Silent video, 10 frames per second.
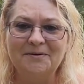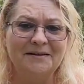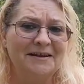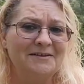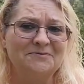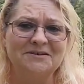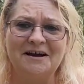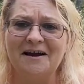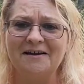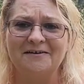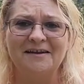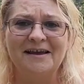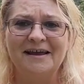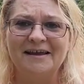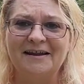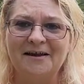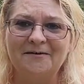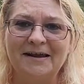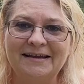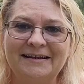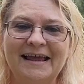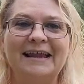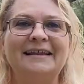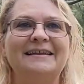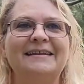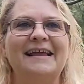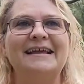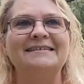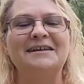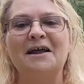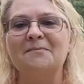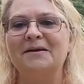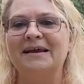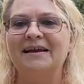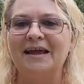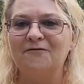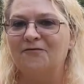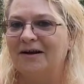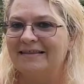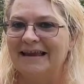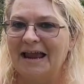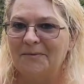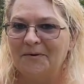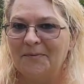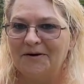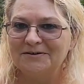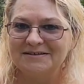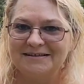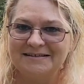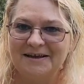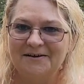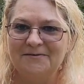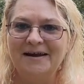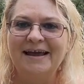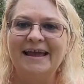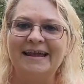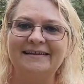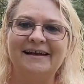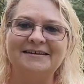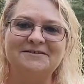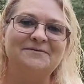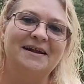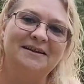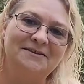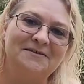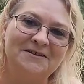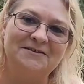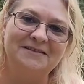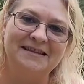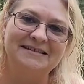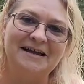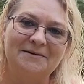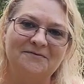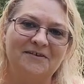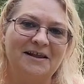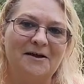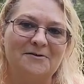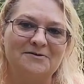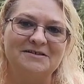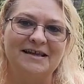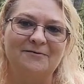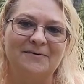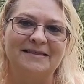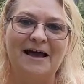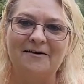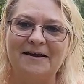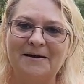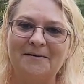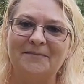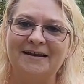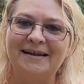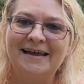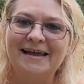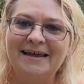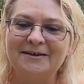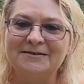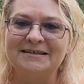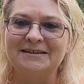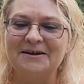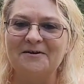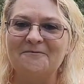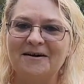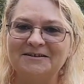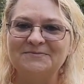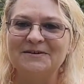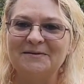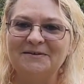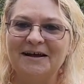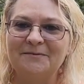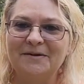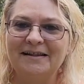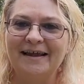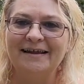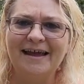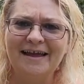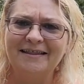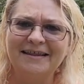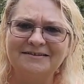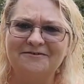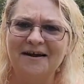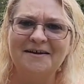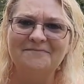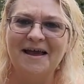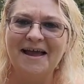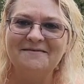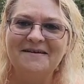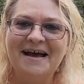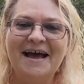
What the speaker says: Billy is retired. He's not a big in front of the camera person, so he likes it when I do these types of videos without him, and he'll sit there and watch him when I'm done and be like, yeah, that's great, babe.